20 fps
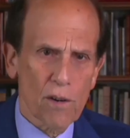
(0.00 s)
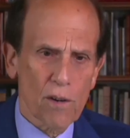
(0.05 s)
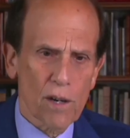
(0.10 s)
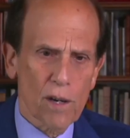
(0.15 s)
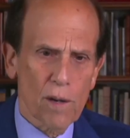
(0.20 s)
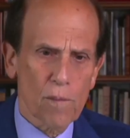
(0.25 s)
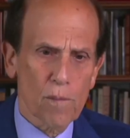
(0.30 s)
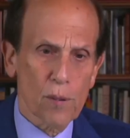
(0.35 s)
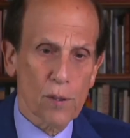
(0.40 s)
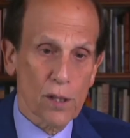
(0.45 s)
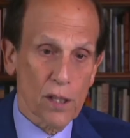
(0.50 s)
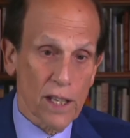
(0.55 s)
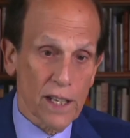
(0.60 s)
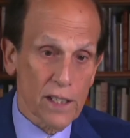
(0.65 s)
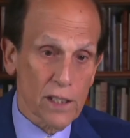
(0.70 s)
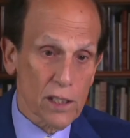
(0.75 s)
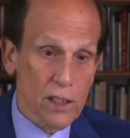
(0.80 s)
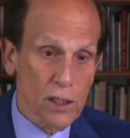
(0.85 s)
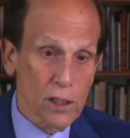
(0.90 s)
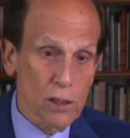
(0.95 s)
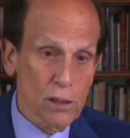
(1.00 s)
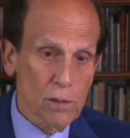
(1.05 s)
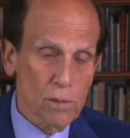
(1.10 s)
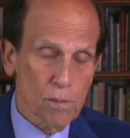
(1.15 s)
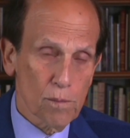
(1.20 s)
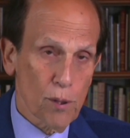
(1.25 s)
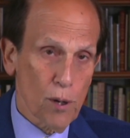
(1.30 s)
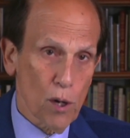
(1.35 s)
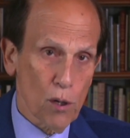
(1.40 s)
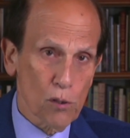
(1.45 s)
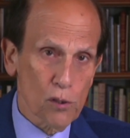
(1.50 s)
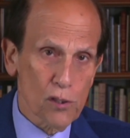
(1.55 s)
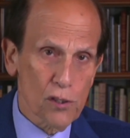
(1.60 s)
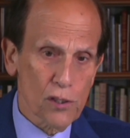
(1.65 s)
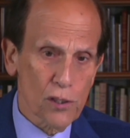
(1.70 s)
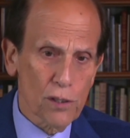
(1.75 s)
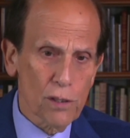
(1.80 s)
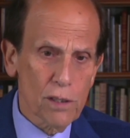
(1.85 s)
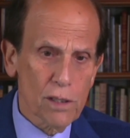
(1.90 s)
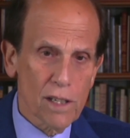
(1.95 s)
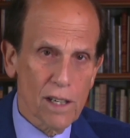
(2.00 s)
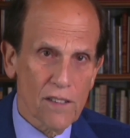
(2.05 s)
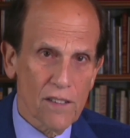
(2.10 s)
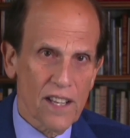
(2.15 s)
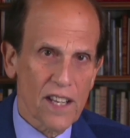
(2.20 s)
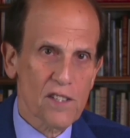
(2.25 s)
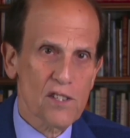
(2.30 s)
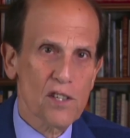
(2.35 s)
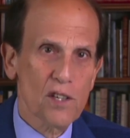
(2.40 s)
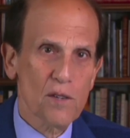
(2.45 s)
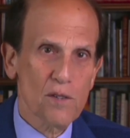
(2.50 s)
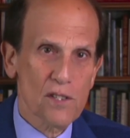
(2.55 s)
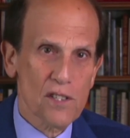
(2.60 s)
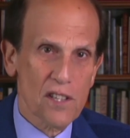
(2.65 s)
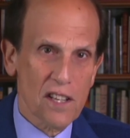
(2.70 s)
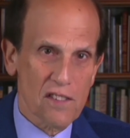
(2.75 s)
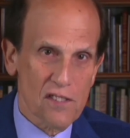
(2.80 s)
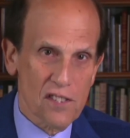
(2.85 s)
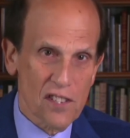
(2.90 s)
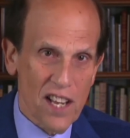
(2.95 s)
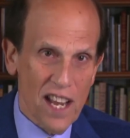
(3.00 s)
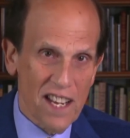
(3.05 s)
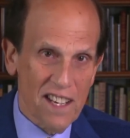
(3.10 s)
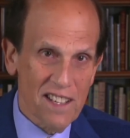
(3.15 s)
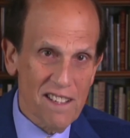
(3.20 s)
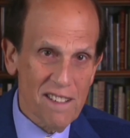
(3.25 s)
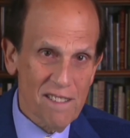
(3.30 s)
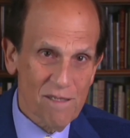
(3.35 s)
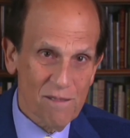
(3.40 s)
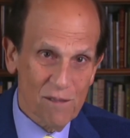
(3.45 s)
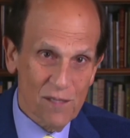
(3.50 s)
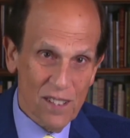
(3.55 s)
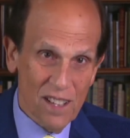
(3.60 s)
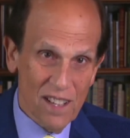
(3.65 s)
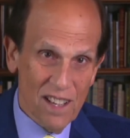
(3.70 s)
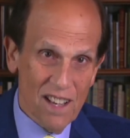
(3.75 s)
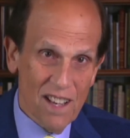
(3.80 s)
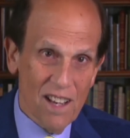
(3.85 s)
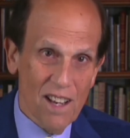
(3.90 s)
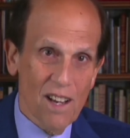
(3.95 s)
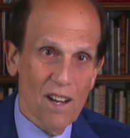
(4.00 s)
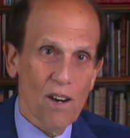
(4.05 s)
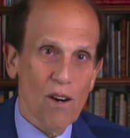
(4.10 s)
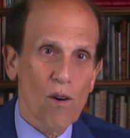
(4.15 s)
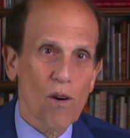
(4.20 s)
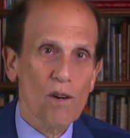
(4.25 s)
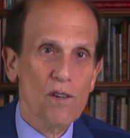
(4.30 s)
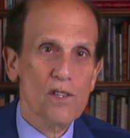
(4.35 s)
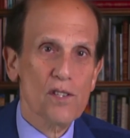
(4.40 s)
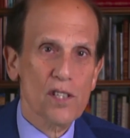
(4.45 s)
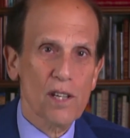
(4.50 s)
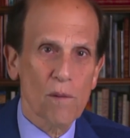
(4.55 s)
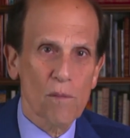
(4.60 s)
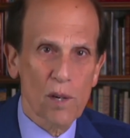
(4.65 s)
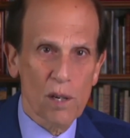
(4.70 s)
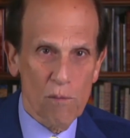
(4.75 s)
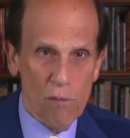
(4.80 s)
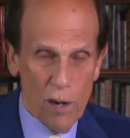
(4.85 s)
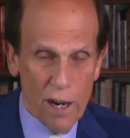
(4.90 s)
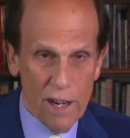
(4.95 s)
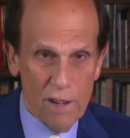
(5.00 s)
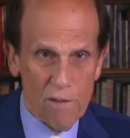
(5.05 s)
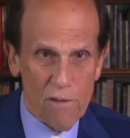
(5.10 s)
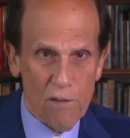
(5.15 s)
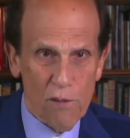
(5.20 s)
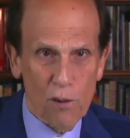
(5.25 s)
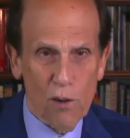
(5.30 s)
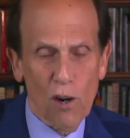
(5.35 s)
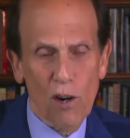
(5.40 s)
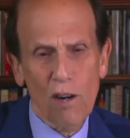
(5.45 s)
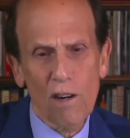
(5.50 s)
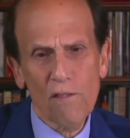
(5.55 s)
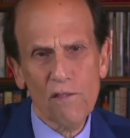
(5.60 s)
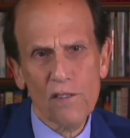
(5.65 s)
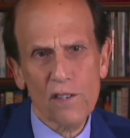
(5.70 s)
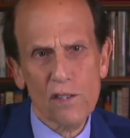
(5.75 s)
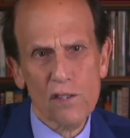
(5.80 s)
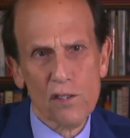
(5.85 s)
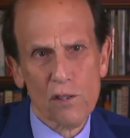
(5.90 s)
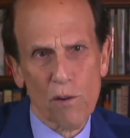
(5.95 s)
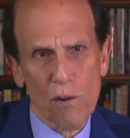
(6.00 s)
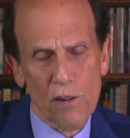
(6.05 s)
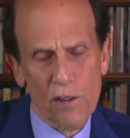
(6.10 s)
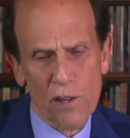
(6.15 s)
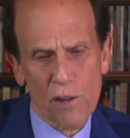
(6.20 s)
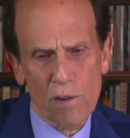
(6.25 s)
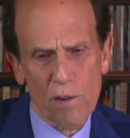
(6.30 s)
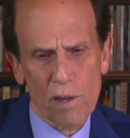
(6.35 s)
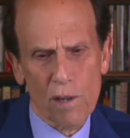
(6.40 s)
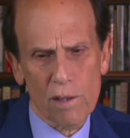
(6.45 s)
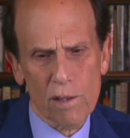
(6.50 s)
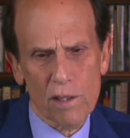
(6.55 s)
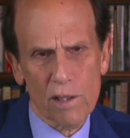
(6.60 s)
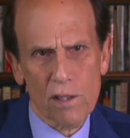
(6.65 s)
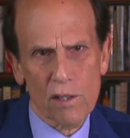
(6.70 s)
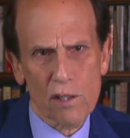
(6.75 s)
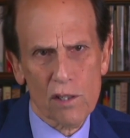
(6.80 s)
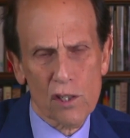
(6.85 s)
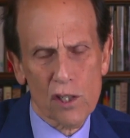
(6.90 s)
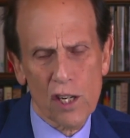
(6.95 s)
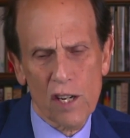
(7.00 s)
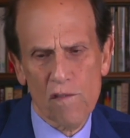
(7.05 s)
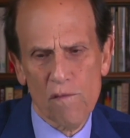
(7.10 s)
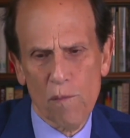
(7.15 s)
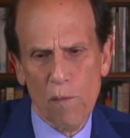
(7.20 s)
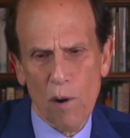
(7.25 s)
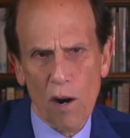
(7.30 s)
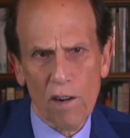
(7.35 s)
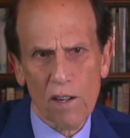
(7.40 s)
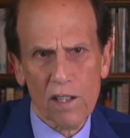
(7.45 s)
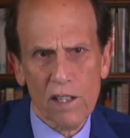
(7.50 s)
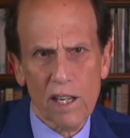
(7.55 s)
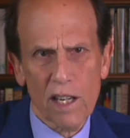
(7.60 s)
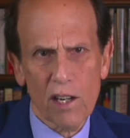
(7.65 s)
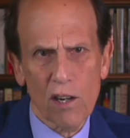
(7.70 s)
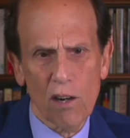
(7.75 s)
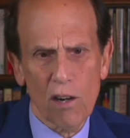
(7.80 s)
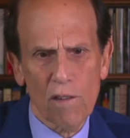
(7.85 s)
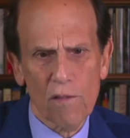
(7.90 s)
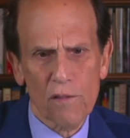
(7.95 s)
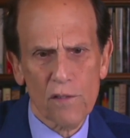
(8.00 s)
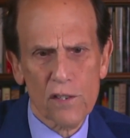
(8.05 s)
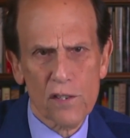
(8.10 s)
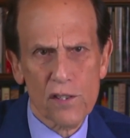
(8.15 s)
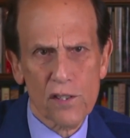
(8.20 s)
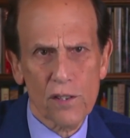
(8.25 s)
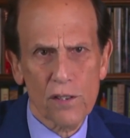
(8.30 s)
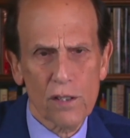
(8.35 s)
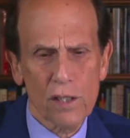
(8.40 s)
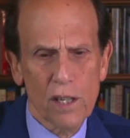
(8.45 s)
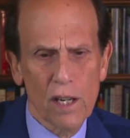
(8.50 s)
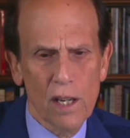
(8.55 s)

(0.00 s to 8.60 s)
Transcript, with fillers: a political pollster that's using Zeta, or someone running for office, or you're a chief marketing officer,